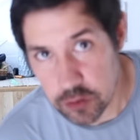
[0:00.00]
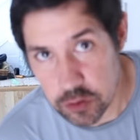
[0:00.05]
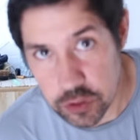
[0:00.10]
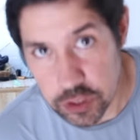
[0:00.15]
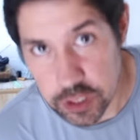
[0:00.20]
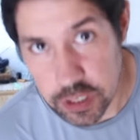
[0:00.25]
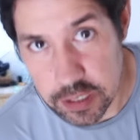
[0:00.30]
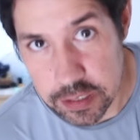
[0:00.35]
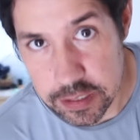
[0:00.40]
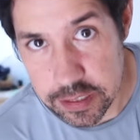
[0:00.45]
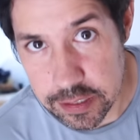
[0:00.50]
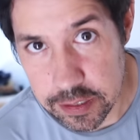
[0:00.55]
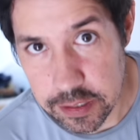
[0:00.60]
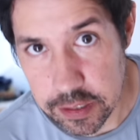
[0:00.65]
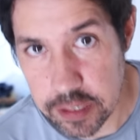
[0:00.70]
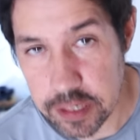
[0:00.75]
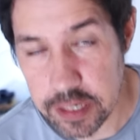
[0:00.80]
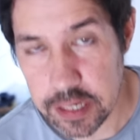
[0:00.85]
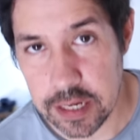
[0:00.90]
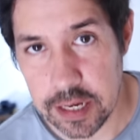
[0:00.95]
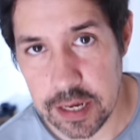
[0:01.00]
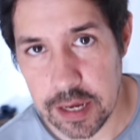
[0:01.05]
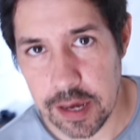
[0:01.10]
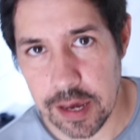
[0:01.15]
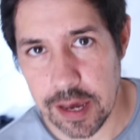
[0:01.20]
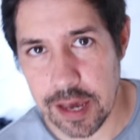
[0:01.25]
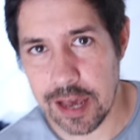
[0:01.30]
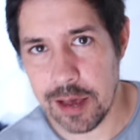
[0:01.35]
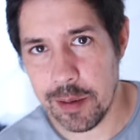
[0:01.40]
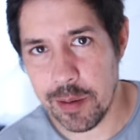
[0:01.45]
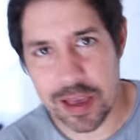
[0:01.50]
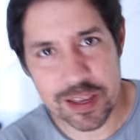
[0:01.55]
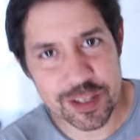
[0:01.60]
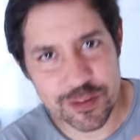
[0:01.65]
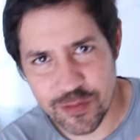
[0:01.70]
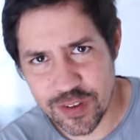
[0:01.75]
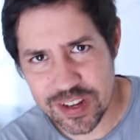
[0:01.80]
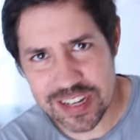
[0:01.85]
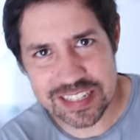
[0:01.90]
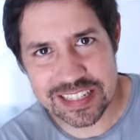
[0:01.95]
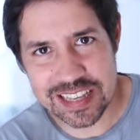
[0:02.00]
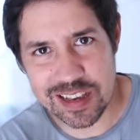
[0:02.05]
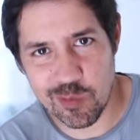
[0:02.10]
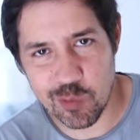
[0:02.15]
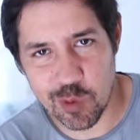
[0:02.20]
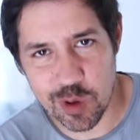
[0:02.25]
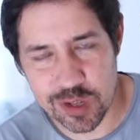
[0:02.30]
Future Dylan here. As fun as that